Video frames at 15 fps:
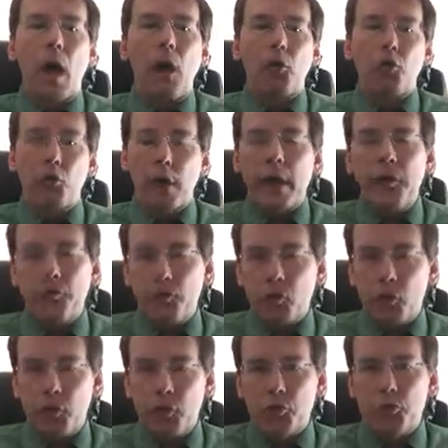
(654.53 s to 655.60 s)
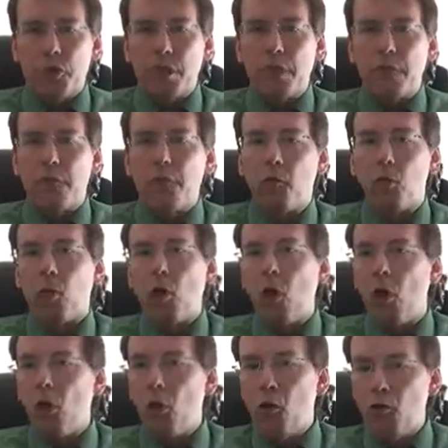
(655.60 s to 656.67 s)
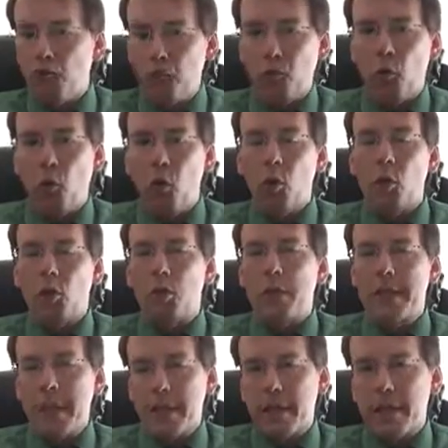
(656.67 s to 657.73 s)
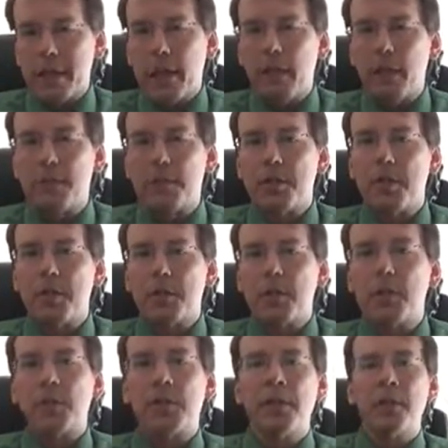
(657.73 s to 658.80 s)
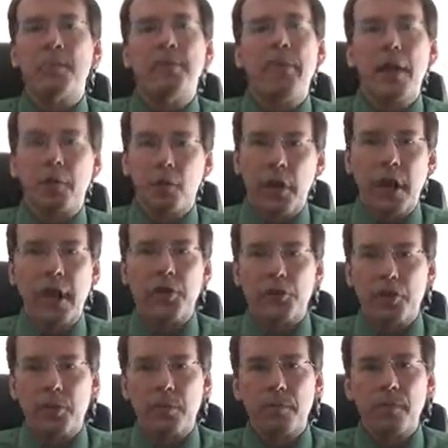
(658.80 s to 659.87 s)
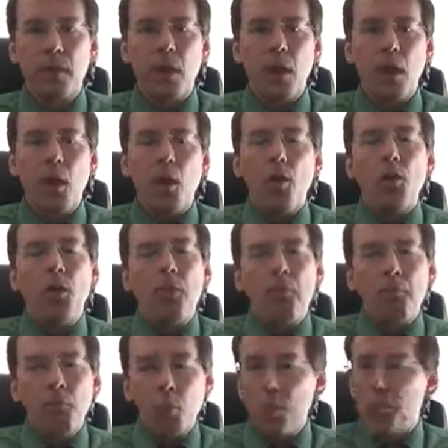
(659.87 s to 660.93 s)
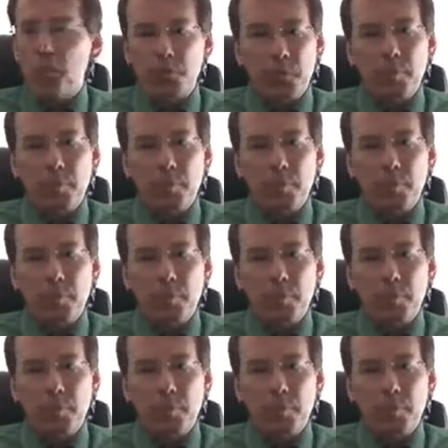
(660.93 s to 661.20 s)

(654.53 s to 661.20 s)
A great solution for all four data types is the principle of aggregation, which is